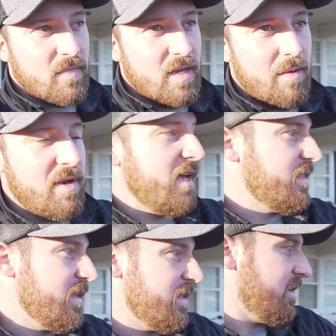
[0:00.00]
I mean, I
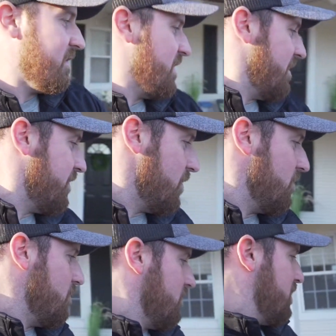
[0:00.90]
think that if
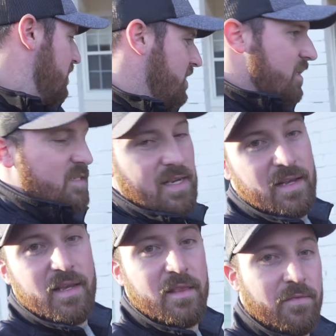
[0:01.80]
you set
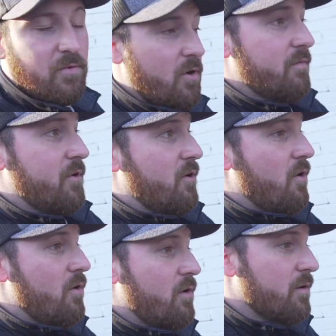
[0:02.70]
it in the front of your
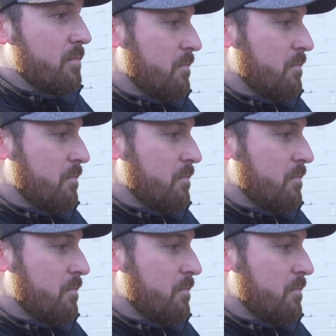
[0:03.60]
car,